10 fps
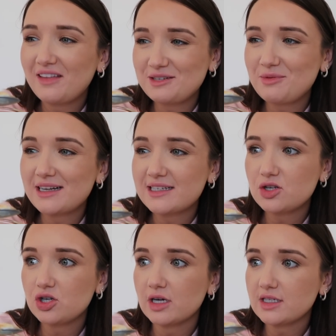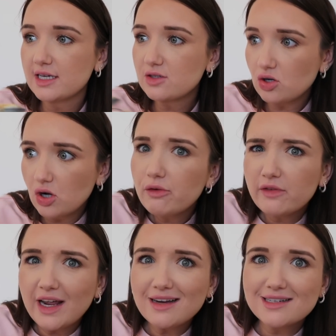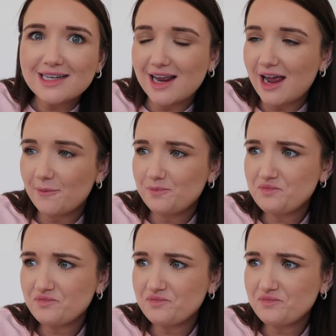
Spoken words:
That's why I said to you, and I was like, it's got gold flakes in it.